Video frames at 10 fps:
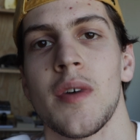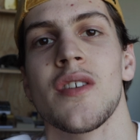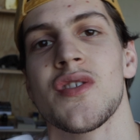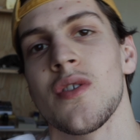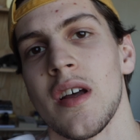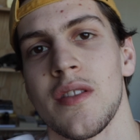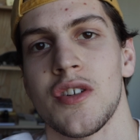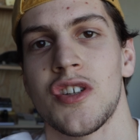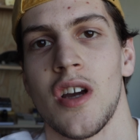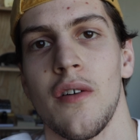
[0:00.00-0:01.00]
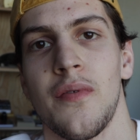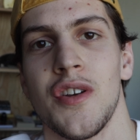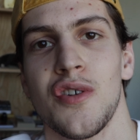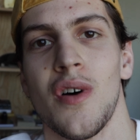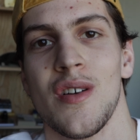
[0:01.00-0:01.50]
I'm gonna sort out the shelf
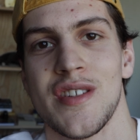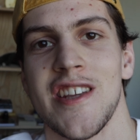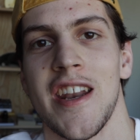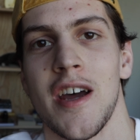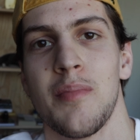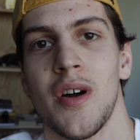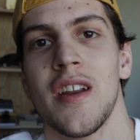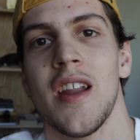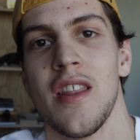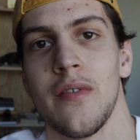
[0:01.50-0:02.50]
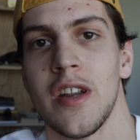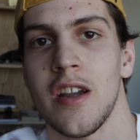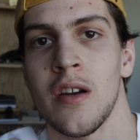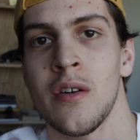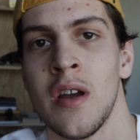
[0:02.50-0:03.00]
and do a whole setup on another
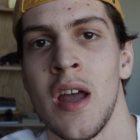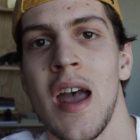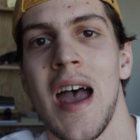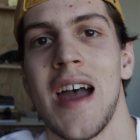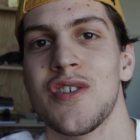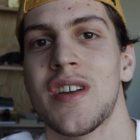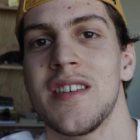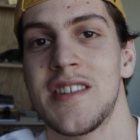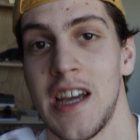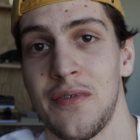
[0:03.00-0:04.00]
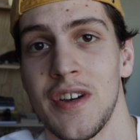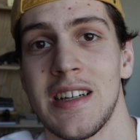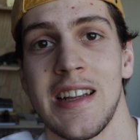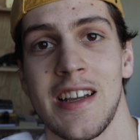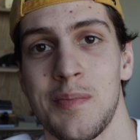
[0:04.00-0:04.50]
video. And you can
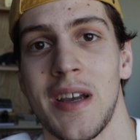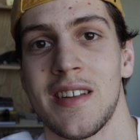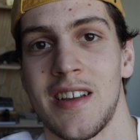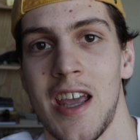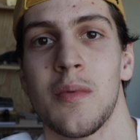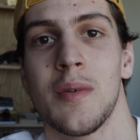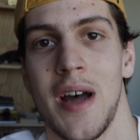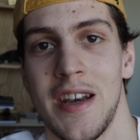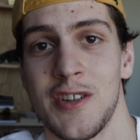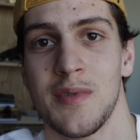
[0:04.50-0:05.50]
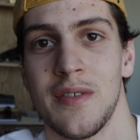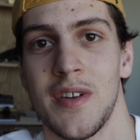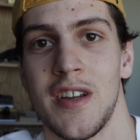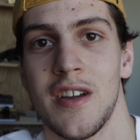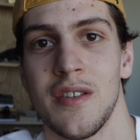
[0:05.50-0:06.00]
definitely expect a cable management
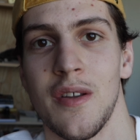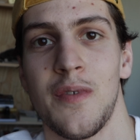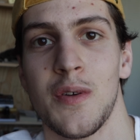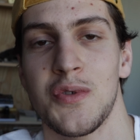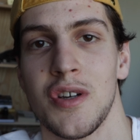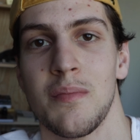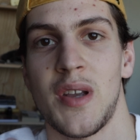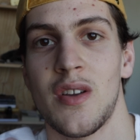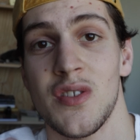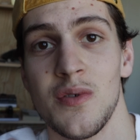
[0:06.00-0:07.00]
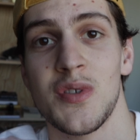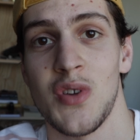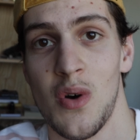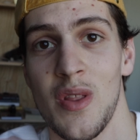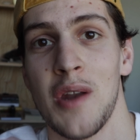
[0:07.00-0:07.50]
video in the future because you
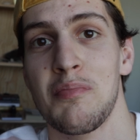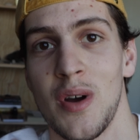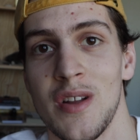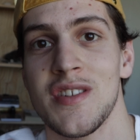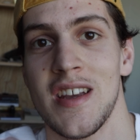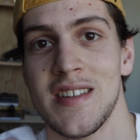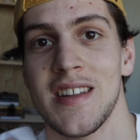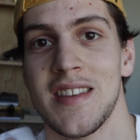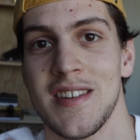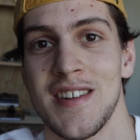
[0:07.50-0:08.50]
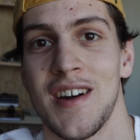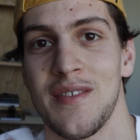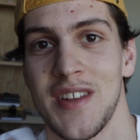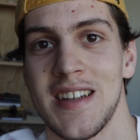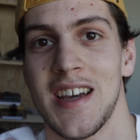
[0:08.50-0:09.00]
saw that bird's nest at the start
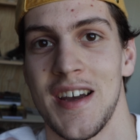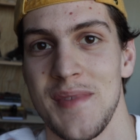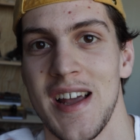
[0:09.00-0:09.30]
of that time